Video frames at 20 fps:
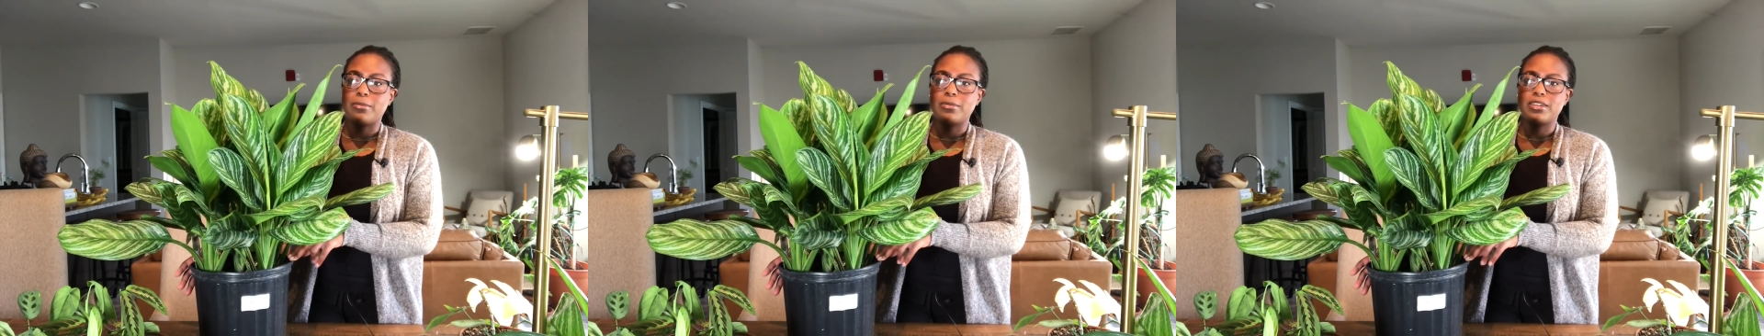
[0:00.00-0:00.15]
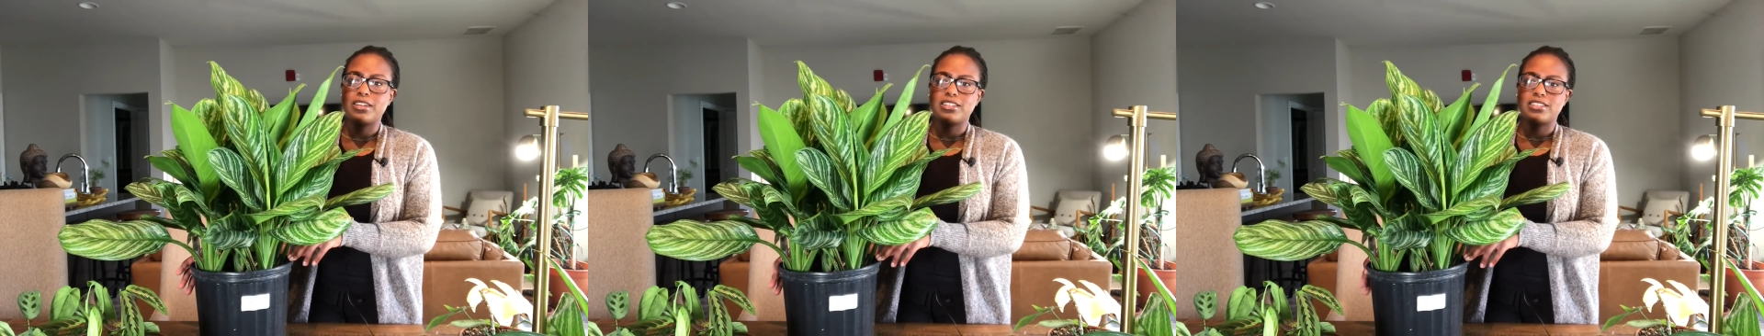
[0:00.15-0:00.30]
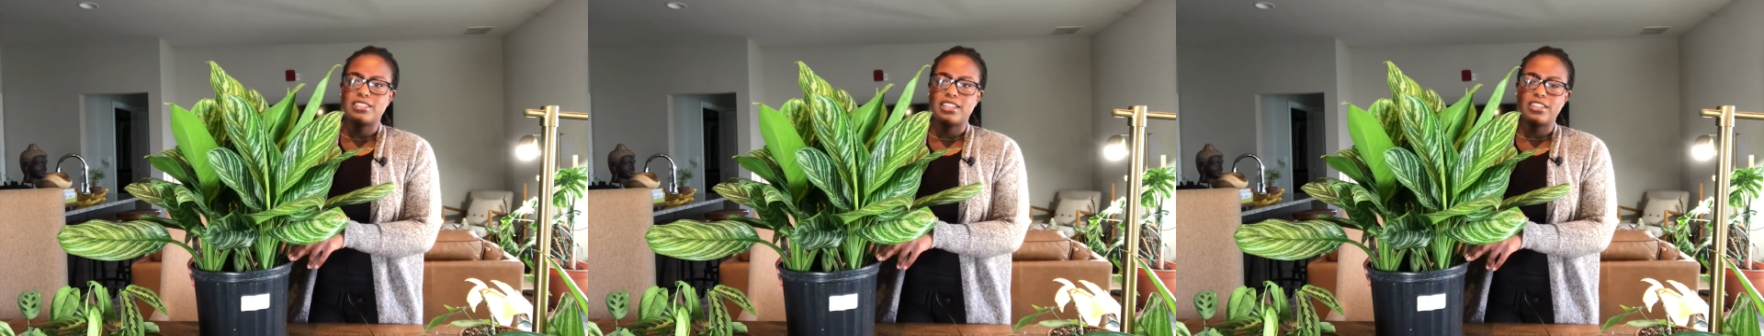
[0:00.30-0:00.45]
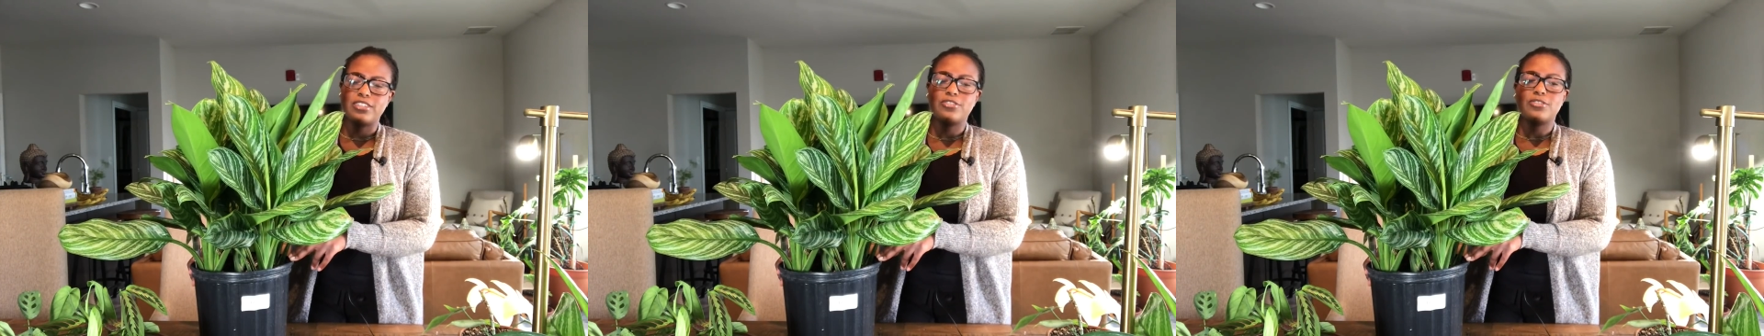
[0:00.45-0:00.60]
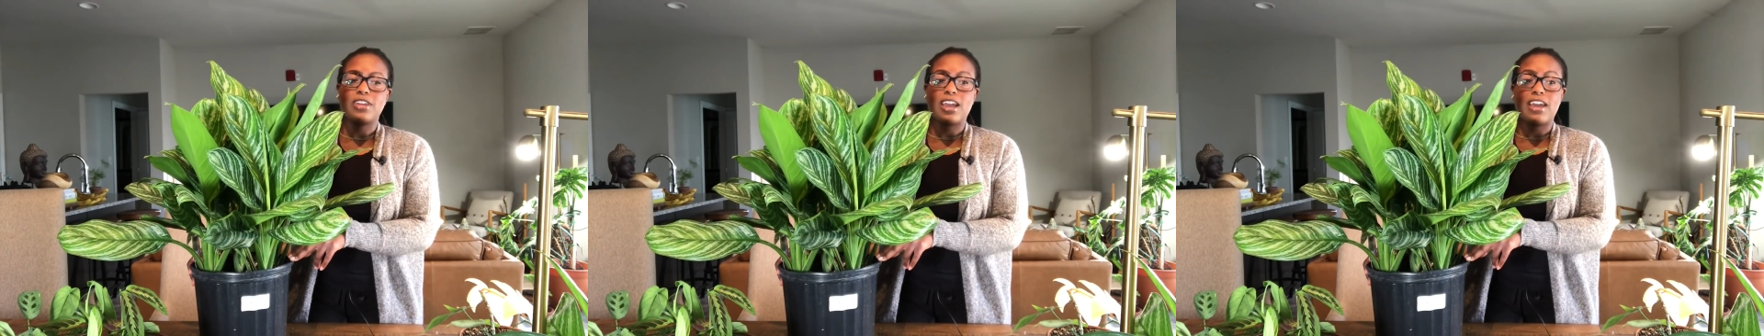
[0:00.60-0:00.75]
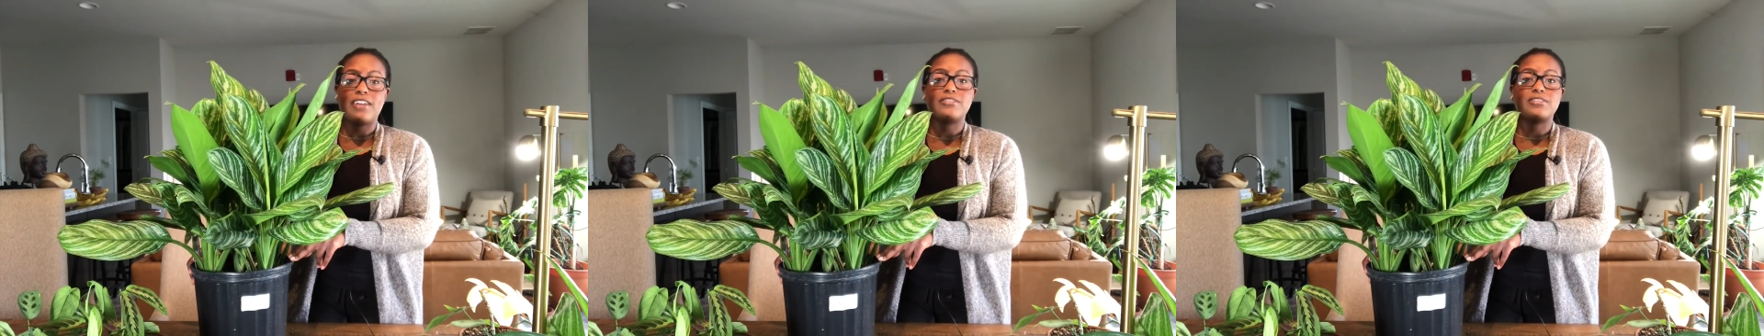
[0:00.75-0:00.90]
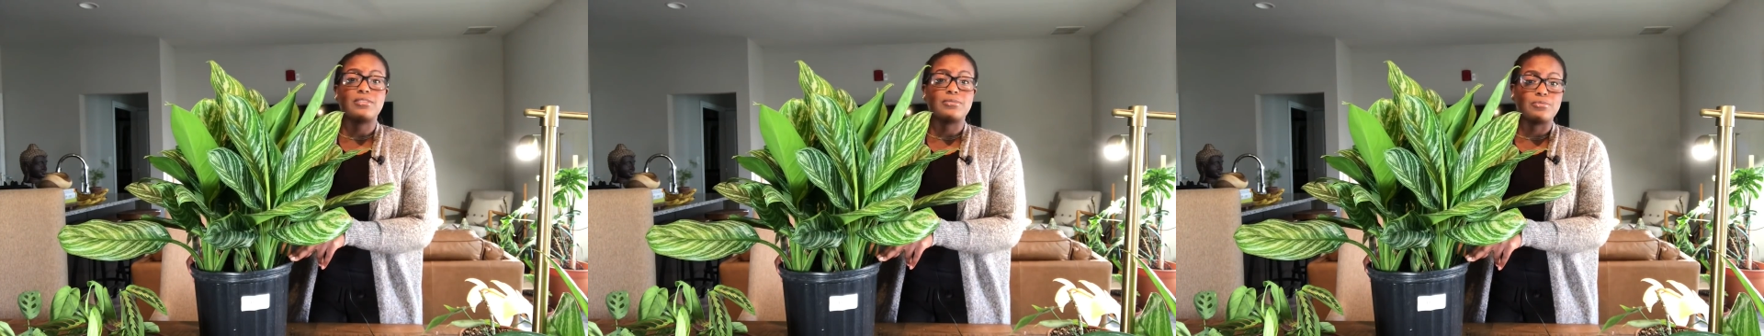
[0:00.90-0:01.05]
because they do
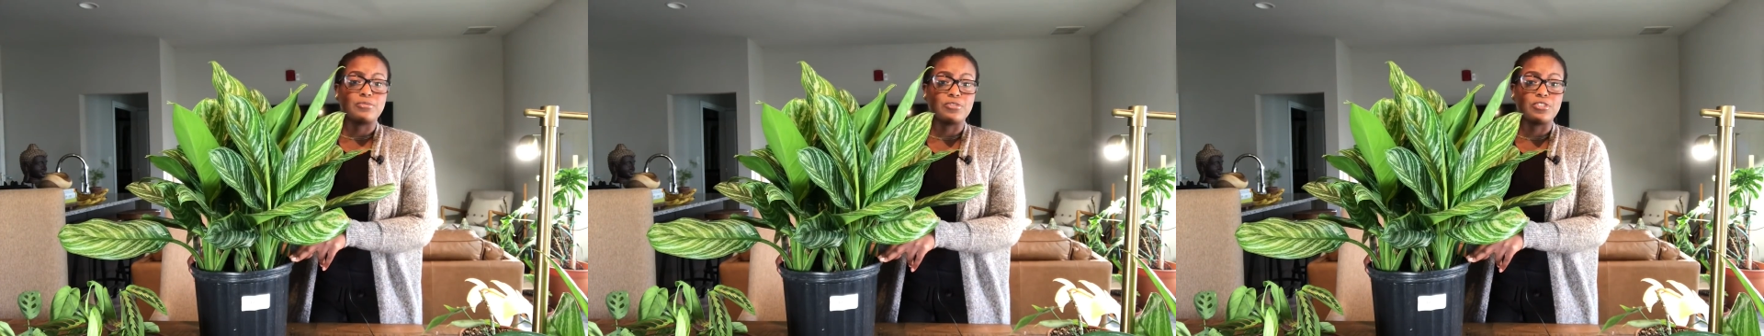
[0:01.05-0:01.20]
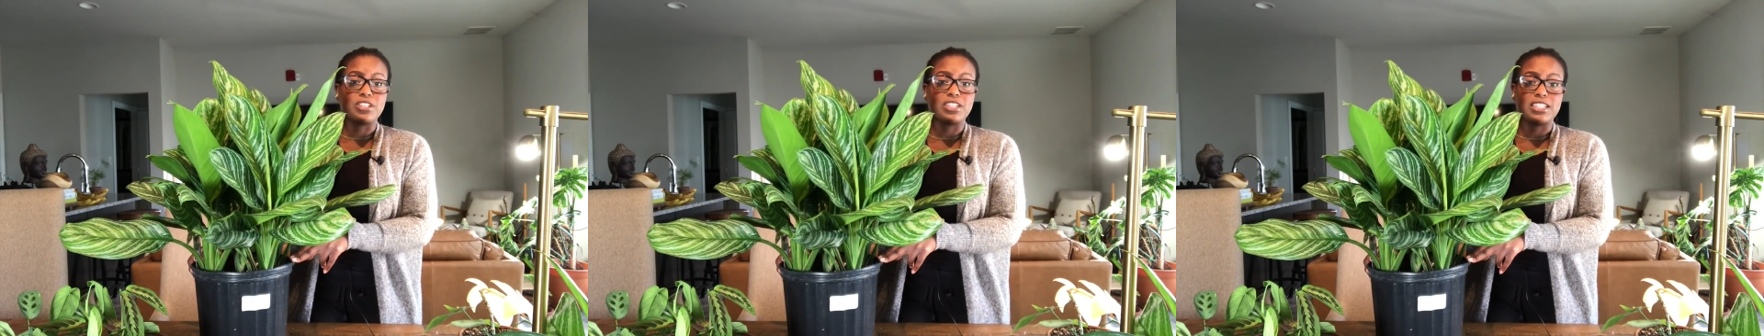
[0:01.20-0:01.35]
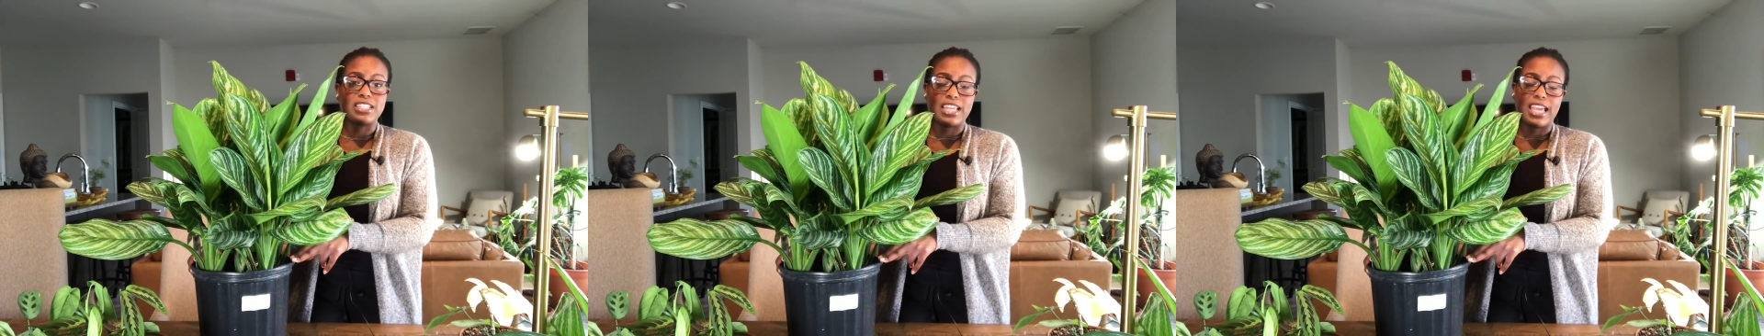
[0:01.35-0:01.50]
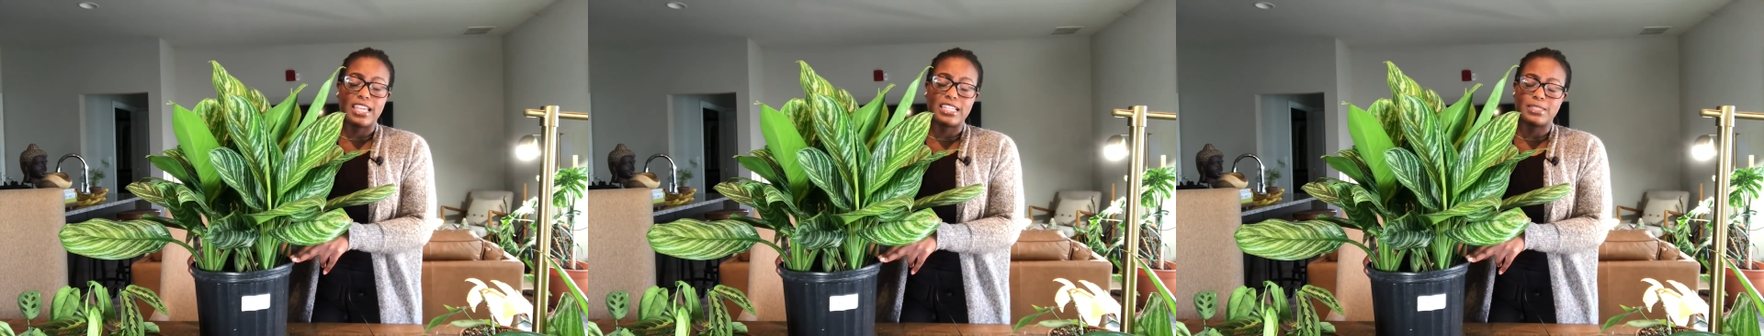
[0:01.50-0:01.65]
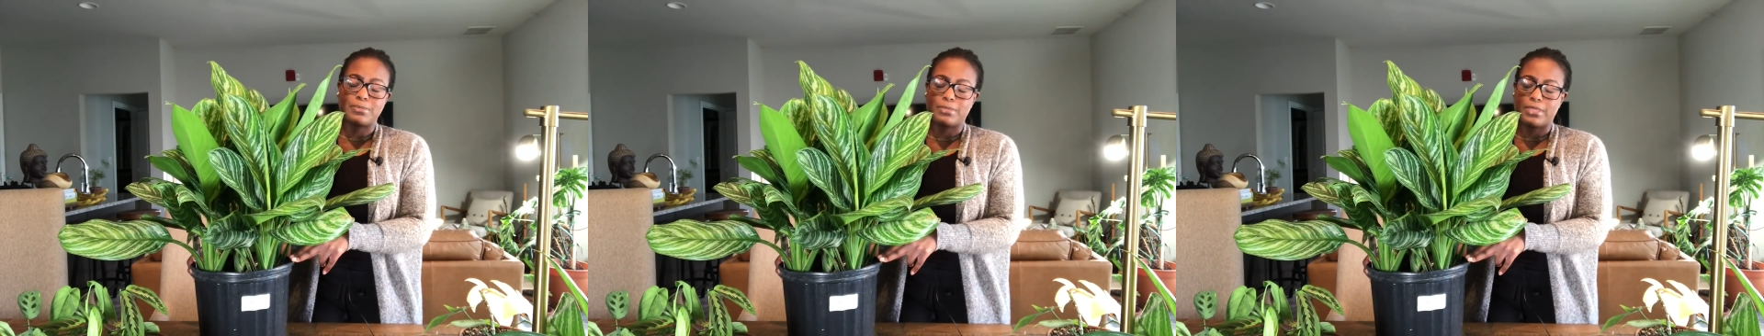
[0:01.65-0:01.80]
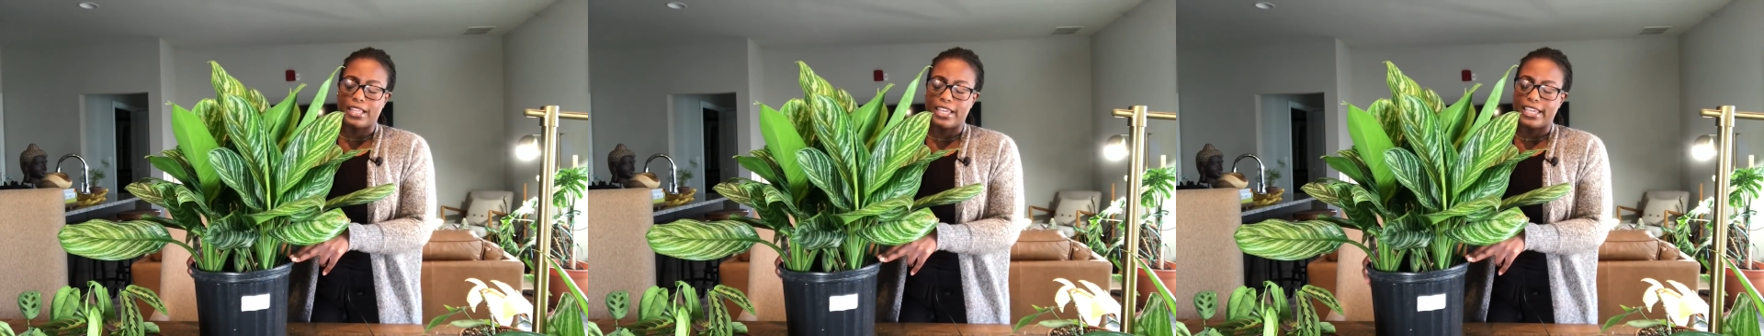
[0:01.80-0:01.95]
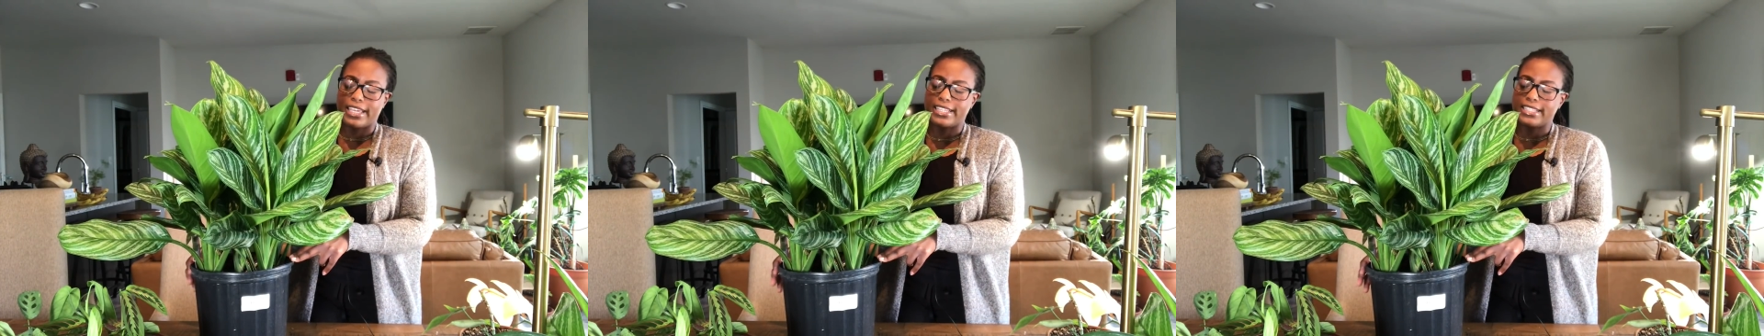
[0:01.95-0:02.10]
have some really nice
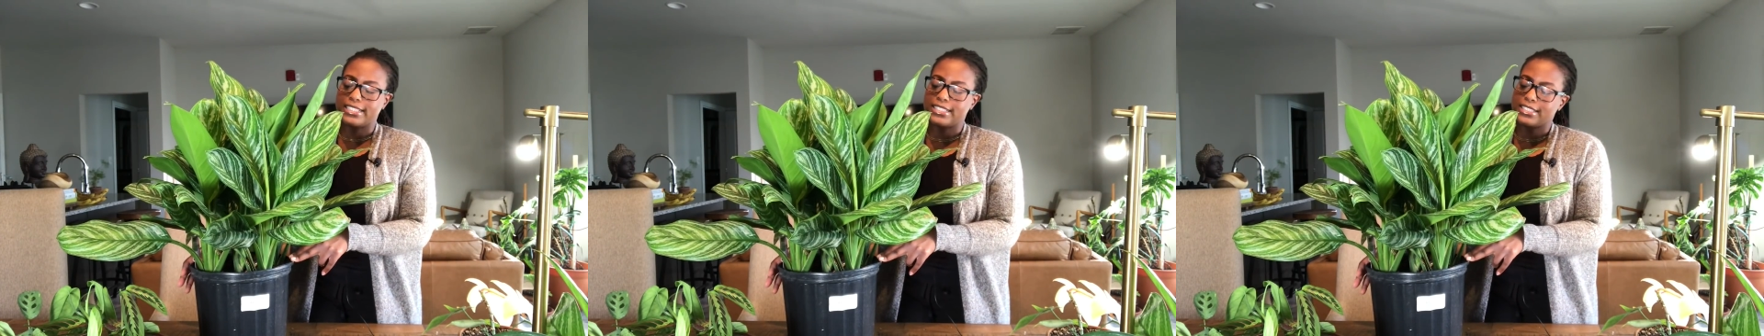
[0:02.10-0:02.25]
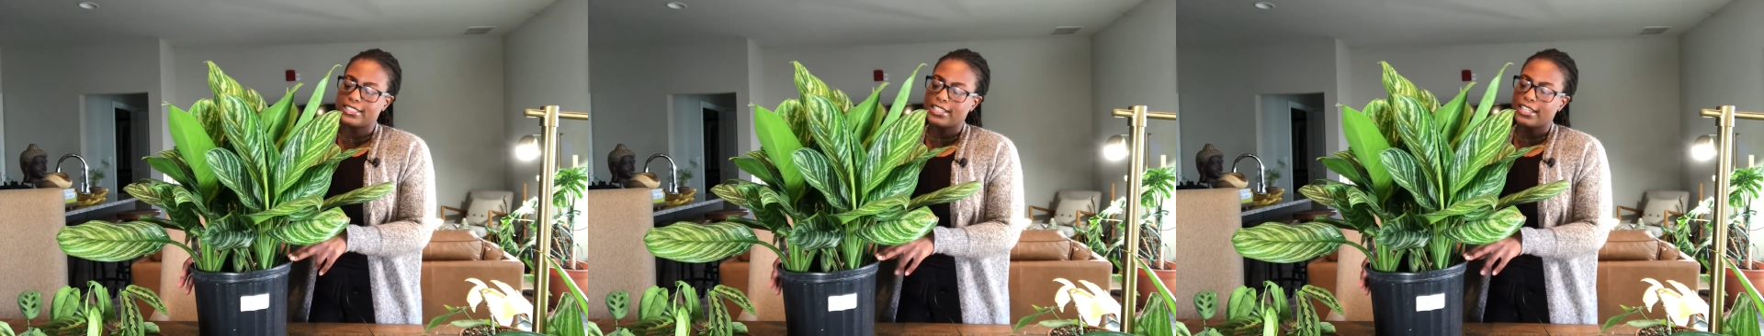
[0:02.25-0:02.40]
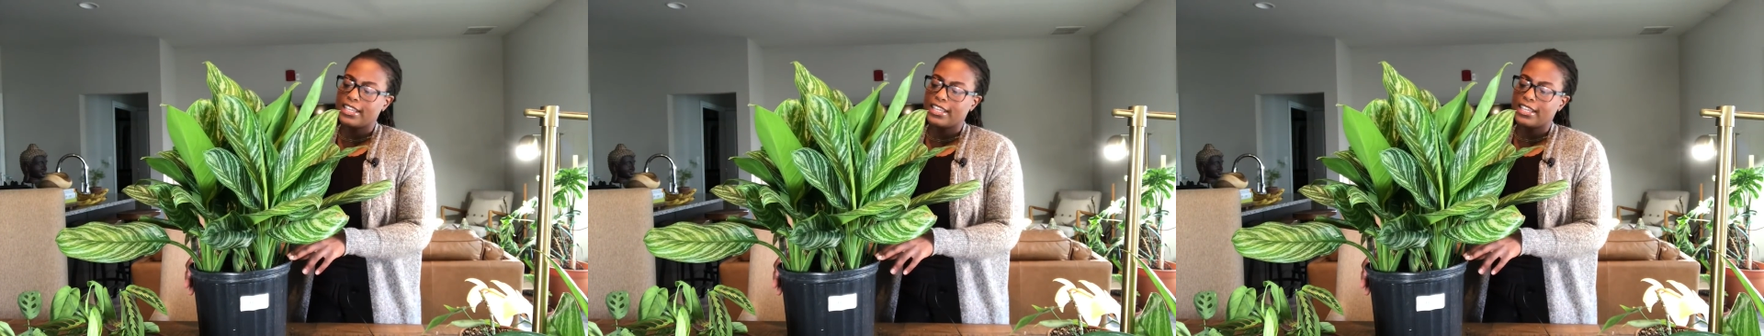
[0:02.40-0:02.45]
plants.